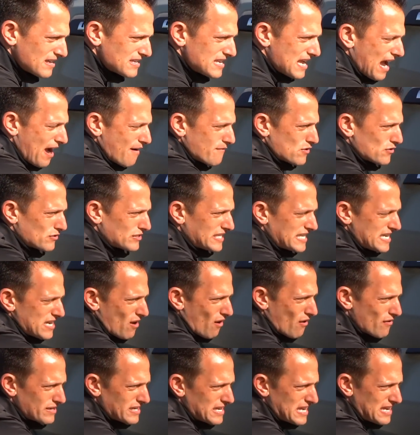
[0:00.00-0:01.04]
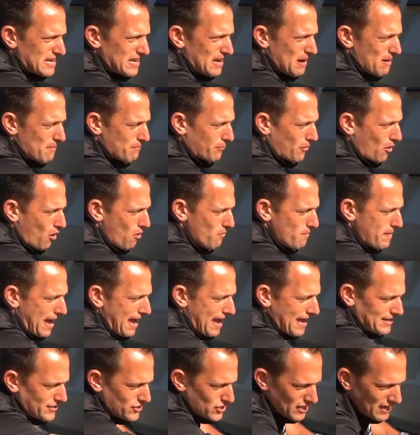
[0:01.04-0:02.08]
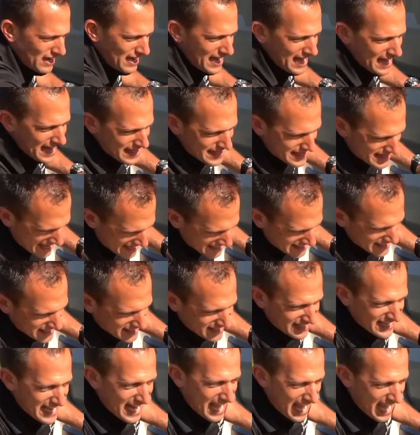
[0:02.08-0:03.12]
you have your TRD Pro badge. This is gonna